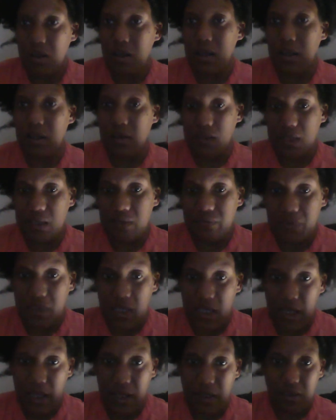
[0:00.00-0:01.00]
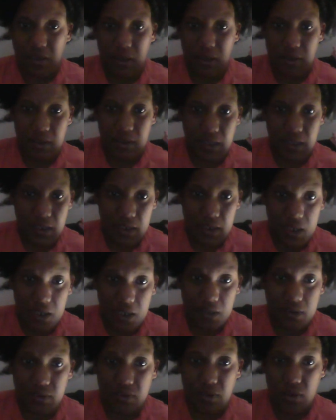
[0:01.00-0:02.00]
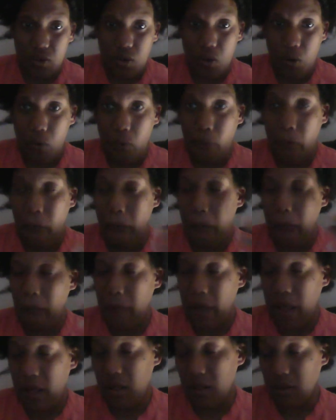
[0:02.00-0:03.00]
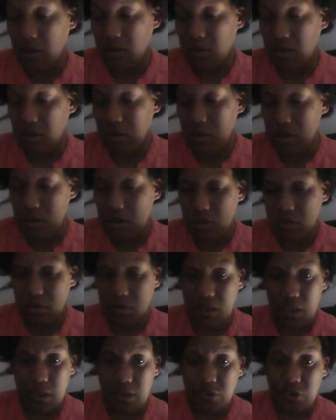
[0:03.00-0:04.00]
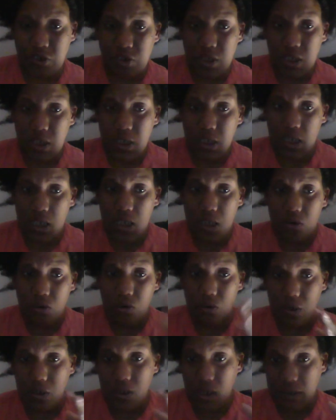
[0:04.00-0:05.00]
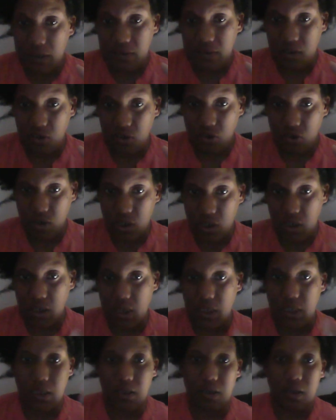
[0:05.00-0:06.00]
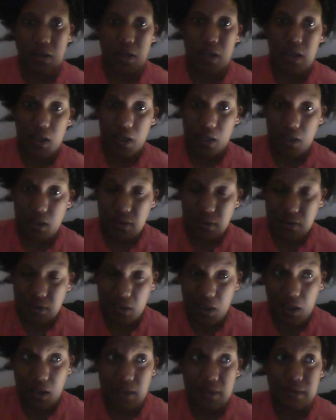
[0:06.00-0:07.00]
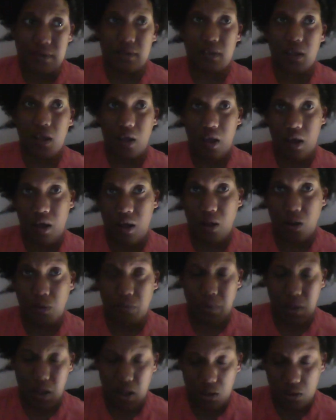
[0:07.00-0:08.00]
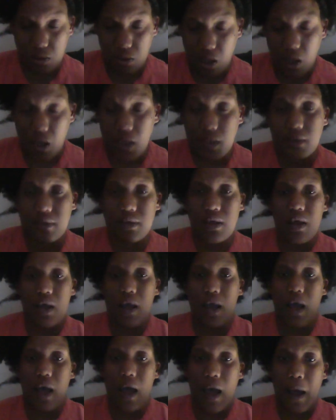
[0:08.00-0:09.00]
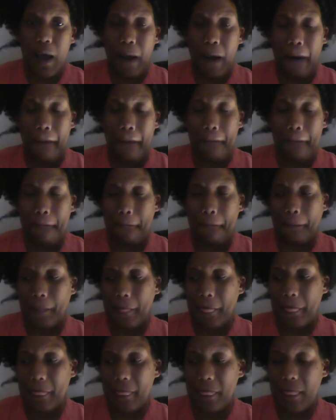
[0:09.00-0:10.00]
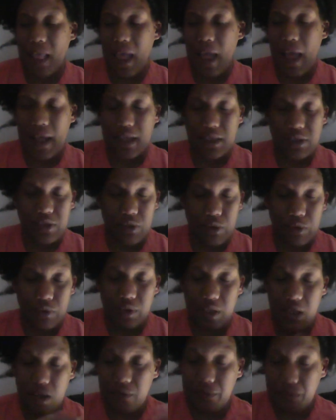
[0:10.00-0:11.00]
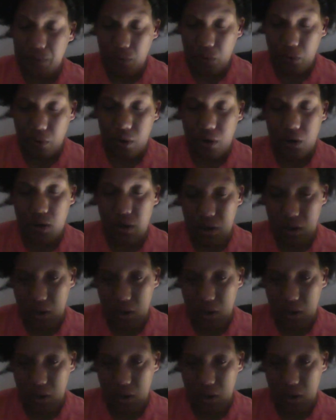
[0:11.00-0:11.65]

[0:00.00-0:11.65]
alleviate the need to know, well, does she need or doesn't she need? It does help a lot. And so therefore,